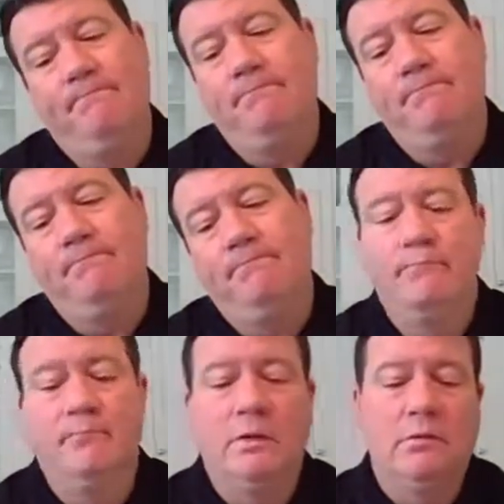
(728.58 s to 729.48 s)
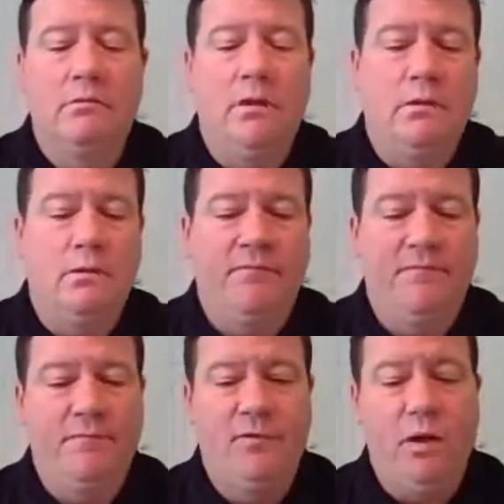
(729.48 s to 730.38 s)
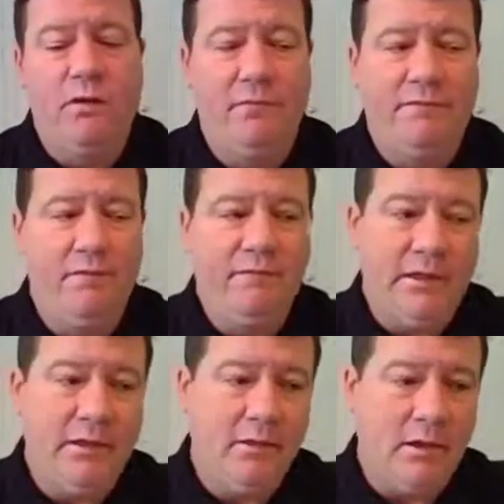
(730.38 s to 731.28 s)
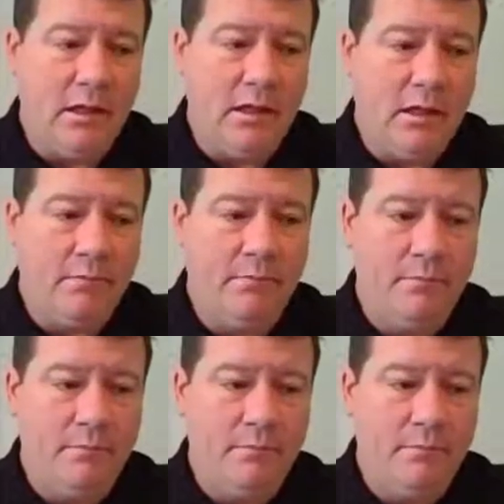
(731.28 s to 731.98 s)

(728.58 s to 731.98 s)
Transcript: Mm, 12 to 15 uh,